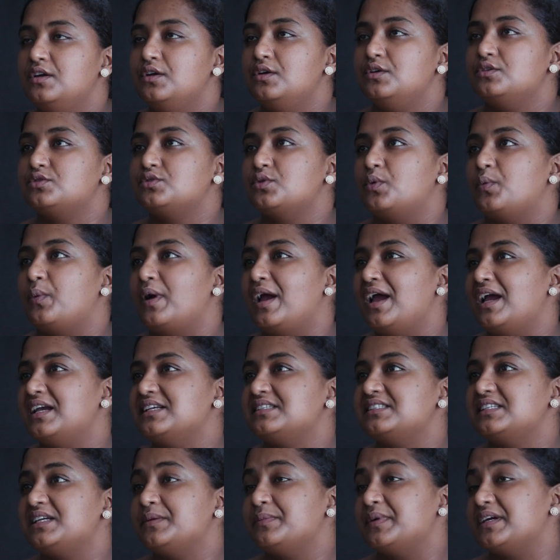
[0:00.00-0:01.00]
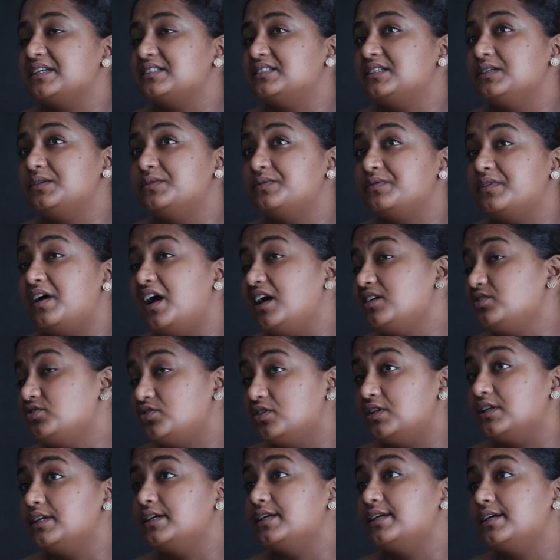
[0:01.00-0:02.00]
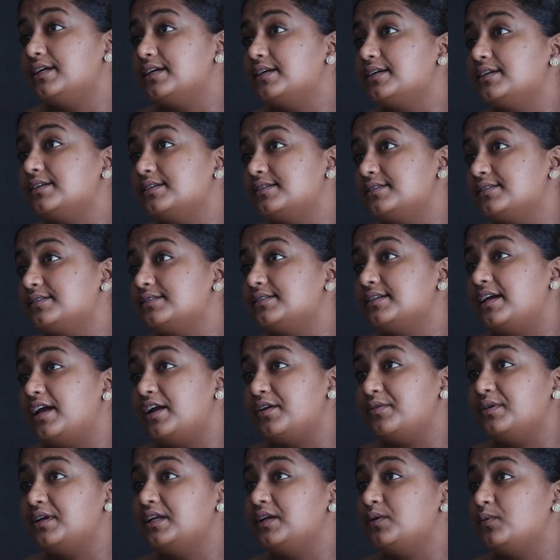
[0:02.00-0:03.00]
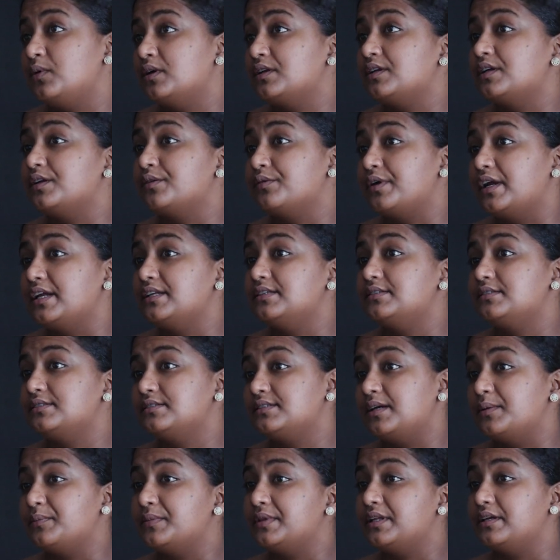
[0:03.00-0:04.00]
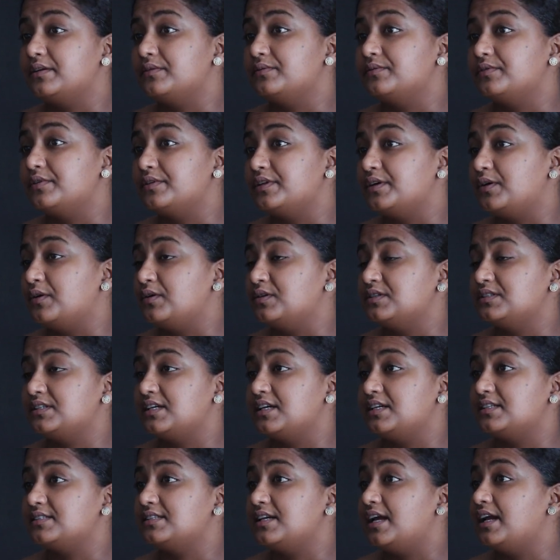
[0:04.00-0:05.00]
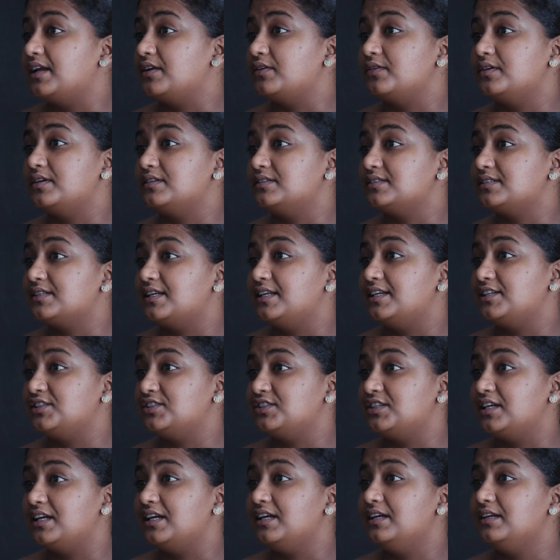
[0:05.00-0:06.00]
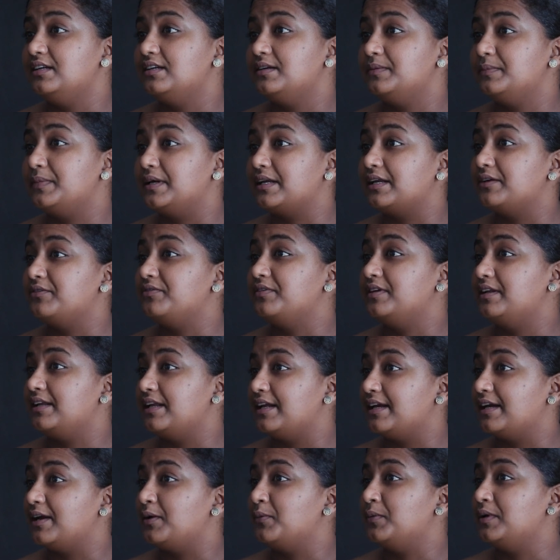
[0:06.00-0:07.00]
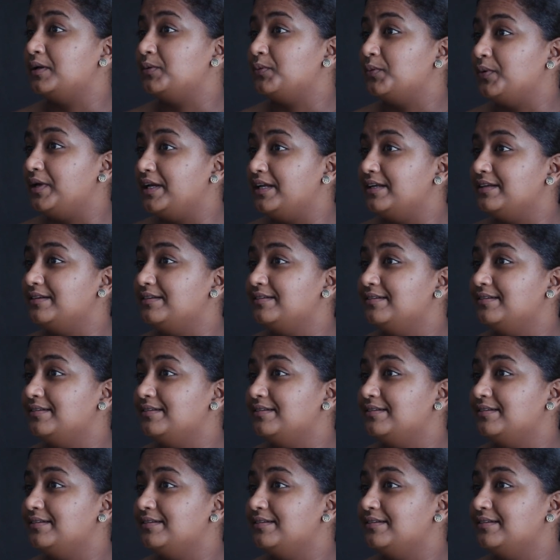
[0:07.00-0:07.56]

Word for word: So where I see myself actually is I really want to write something for the Oscars. I know it's cliche, but I feel like I will win.